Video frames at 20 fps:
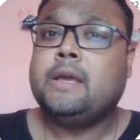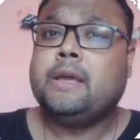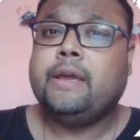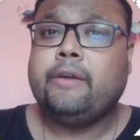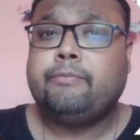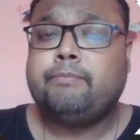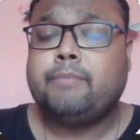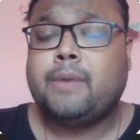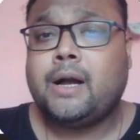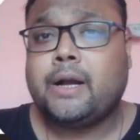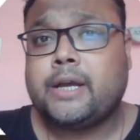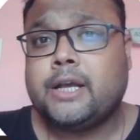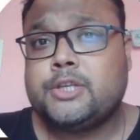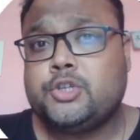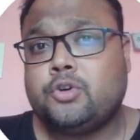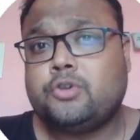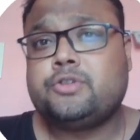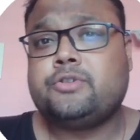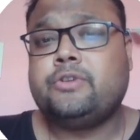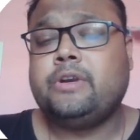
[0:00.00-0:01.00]
If market
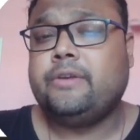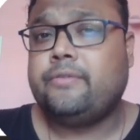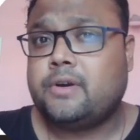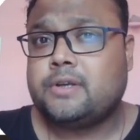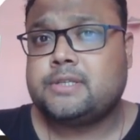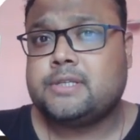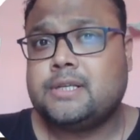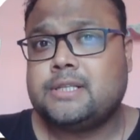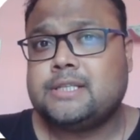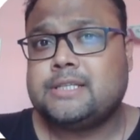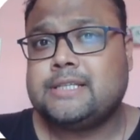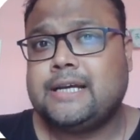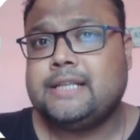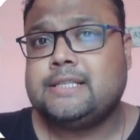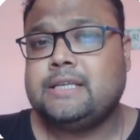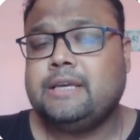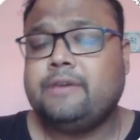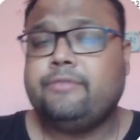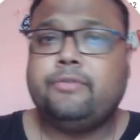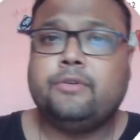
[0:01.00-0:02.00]
shows reversal
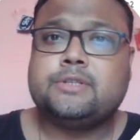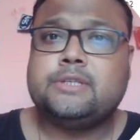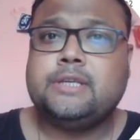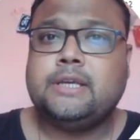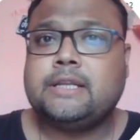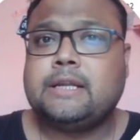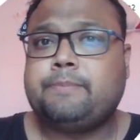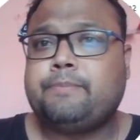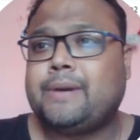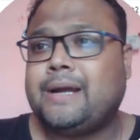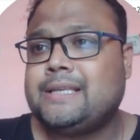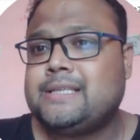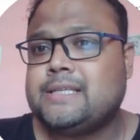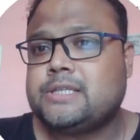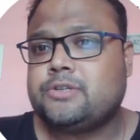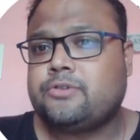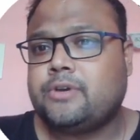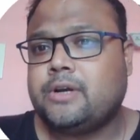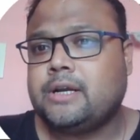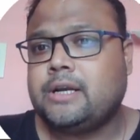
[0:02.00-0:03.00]
signs, if you see that price is
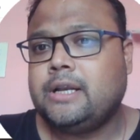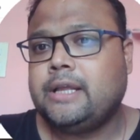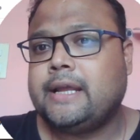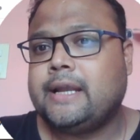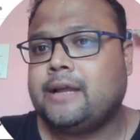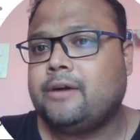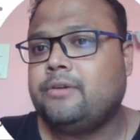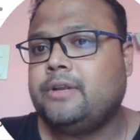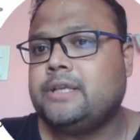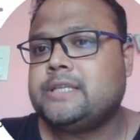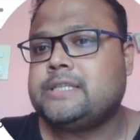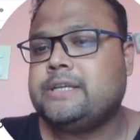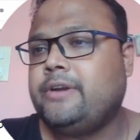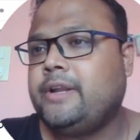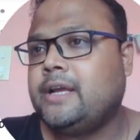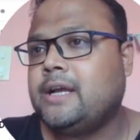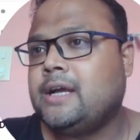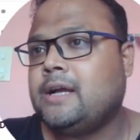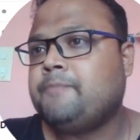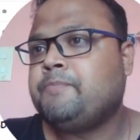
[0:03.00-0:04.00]
struggling around this
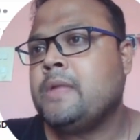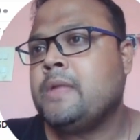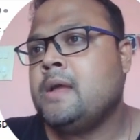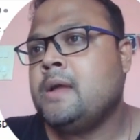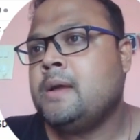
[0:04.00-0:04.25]
area,